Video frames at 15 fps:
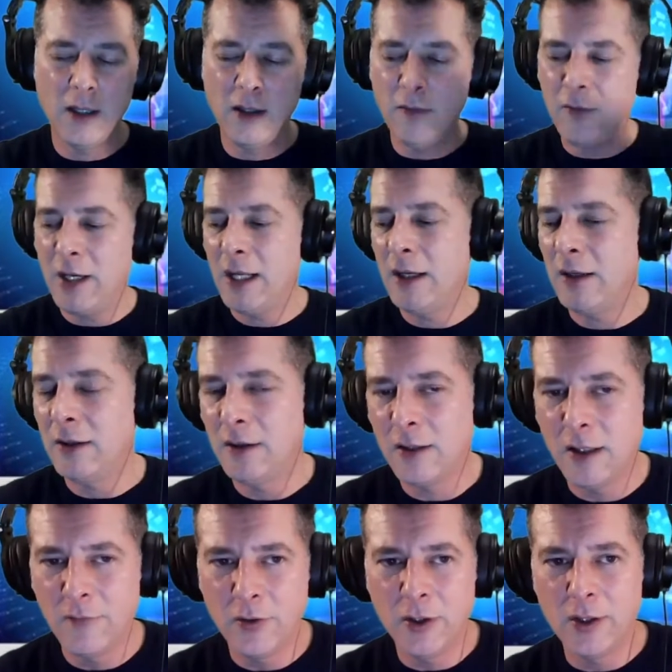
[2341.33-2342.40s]
Nevada
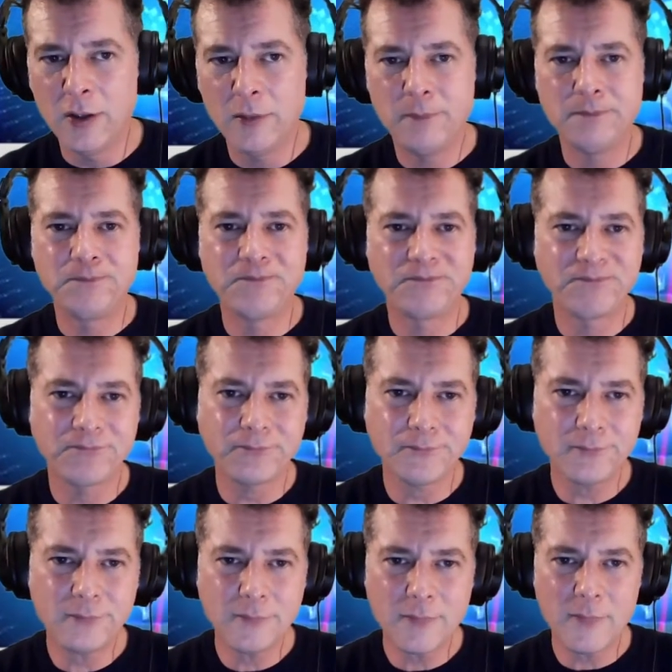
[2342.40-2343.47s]
governor,
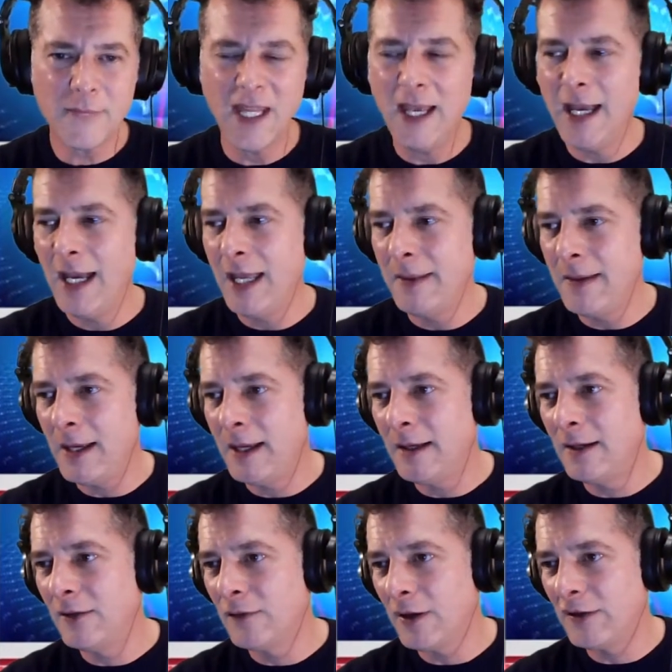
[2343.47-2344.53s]
and then
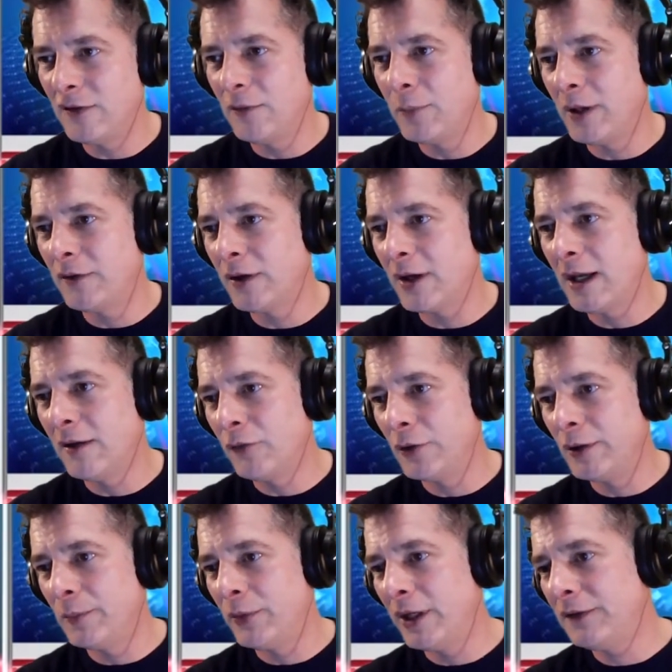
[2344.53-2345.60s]
his license plates are
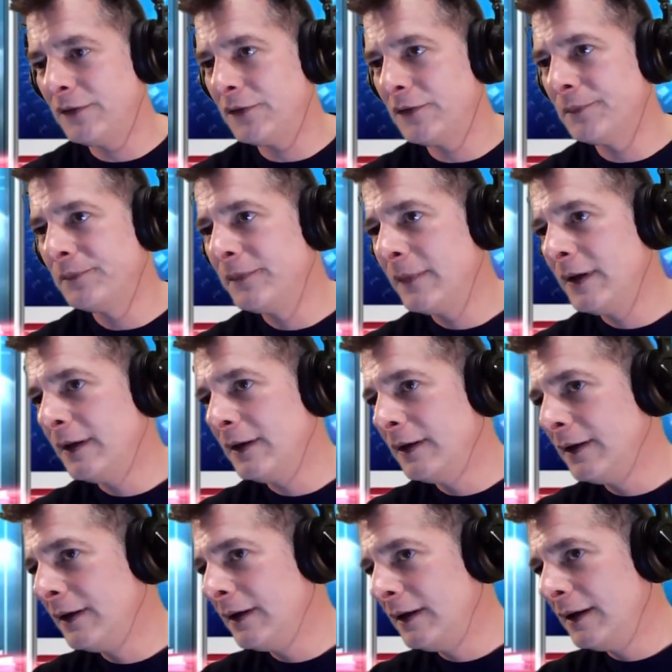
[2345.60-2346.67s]
California plates.
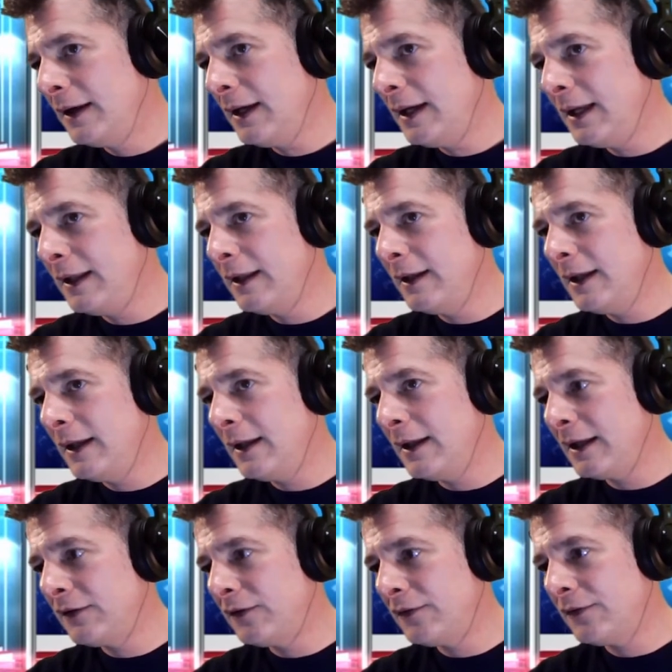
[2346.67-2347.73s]
And
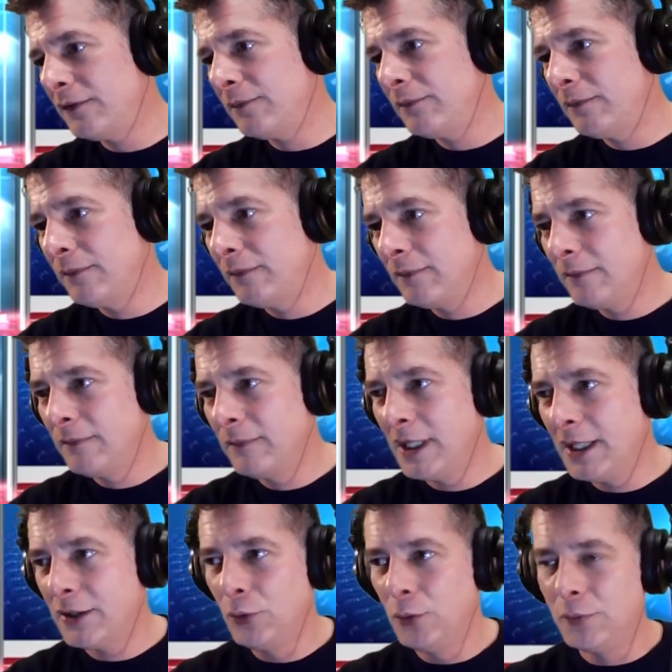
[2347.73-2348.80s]
that's
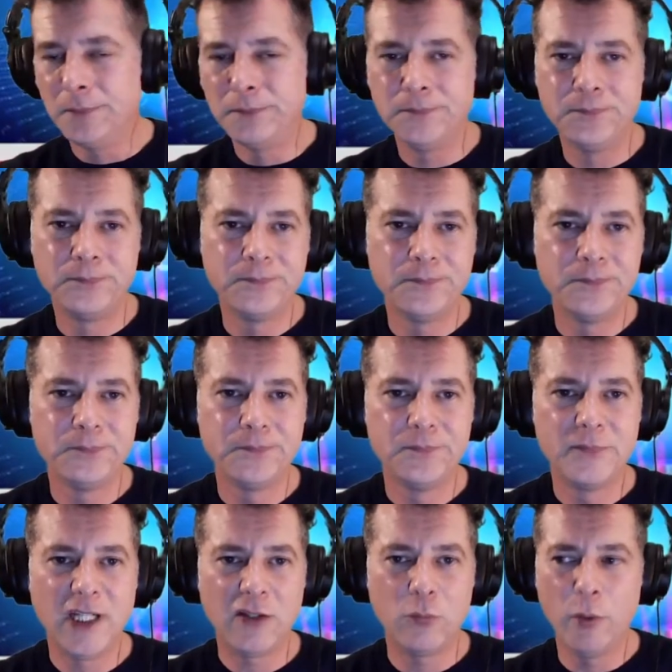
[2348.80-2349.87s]
not cool.
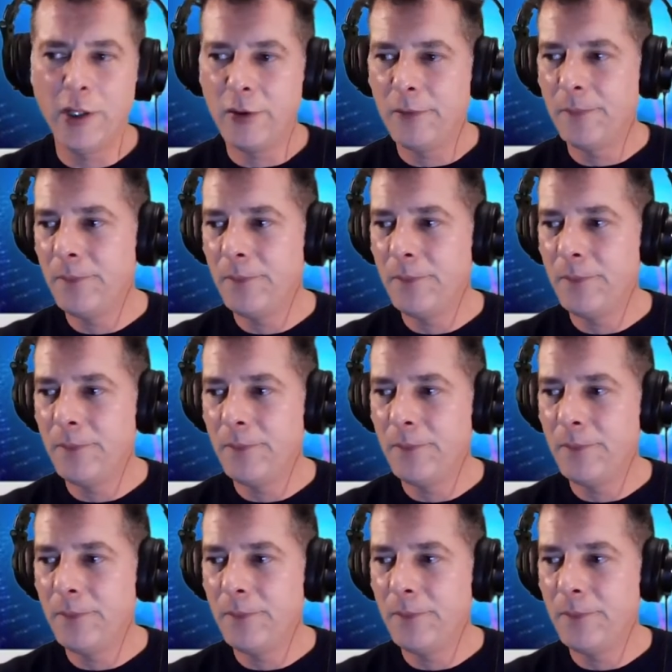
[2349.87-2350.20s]
That's weird.